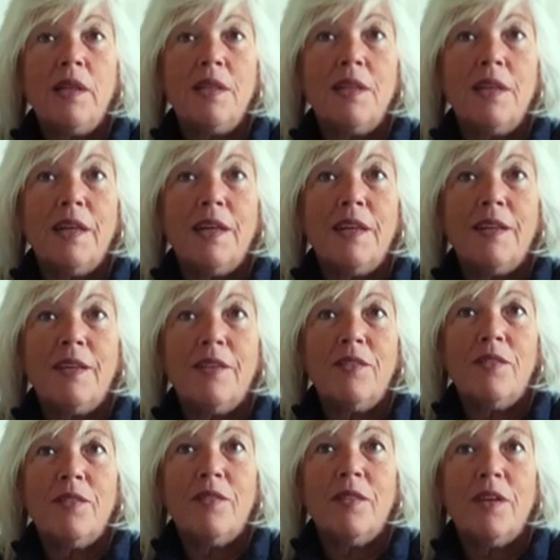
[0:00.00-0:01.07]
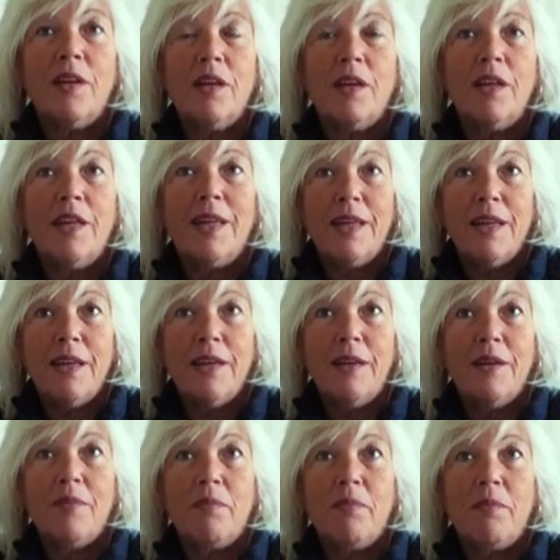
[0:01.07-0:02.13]
had taken a year,
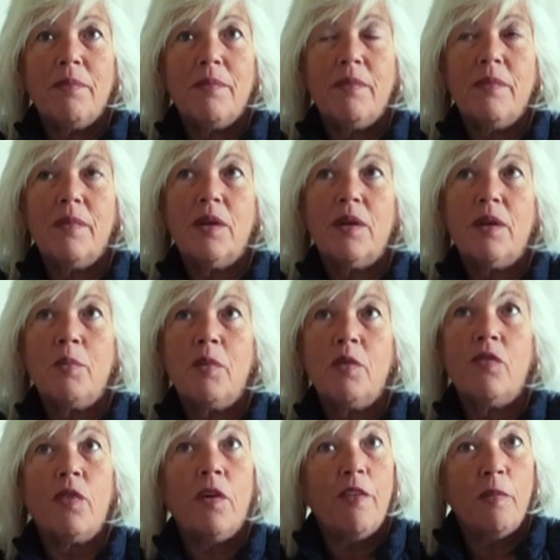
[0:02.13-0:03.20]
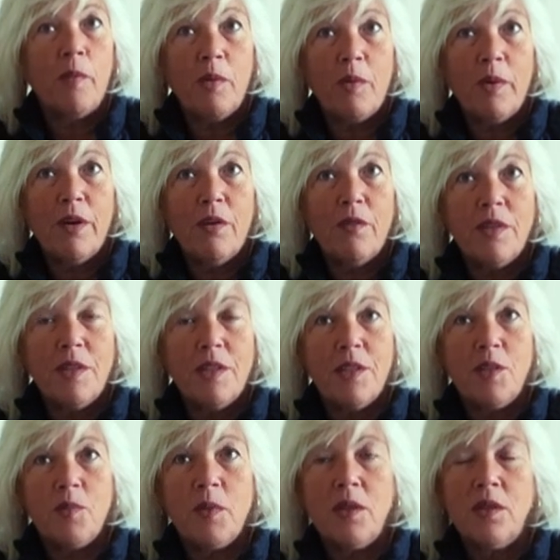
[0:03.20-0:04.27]
um, five mental health
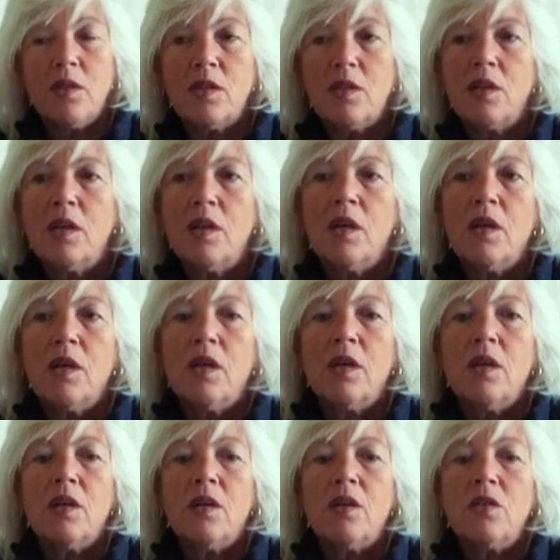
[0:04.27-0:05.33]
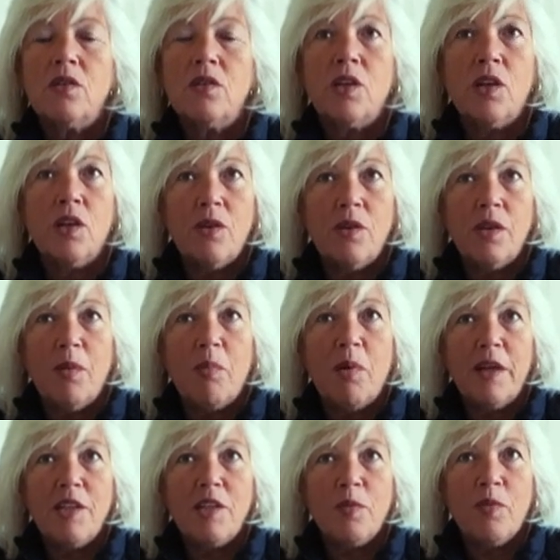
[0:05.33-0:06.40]
assessments to secure that
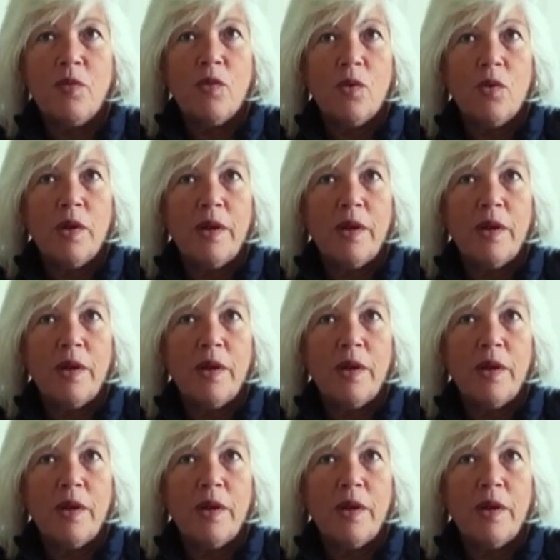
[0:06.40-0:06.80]
placement for